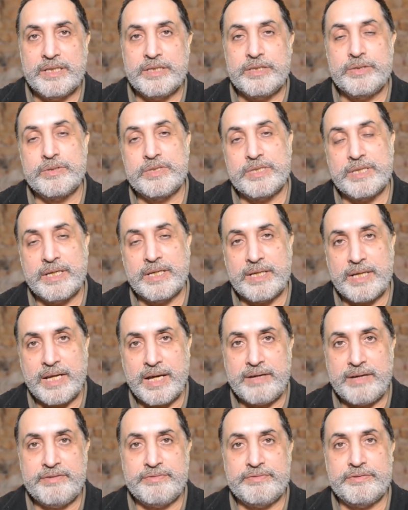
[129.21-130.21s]
using an
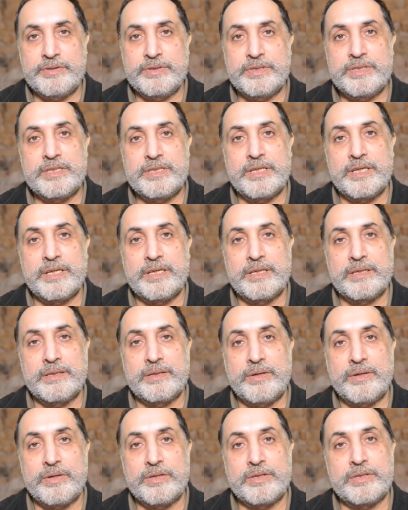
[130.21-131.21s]
iPhone
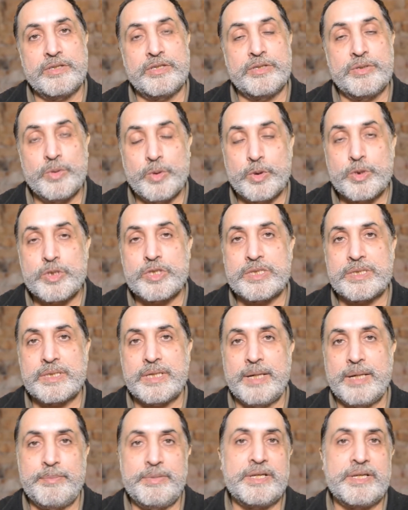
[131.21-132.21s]
on
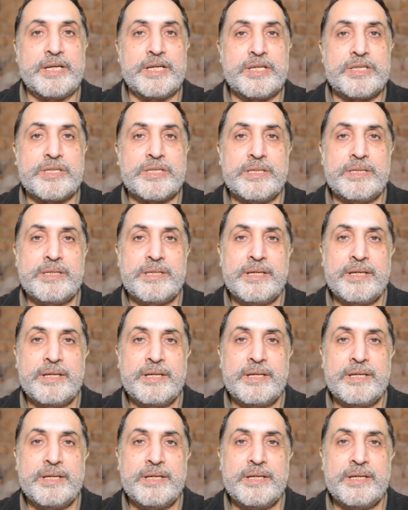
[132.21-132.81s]
Notes application.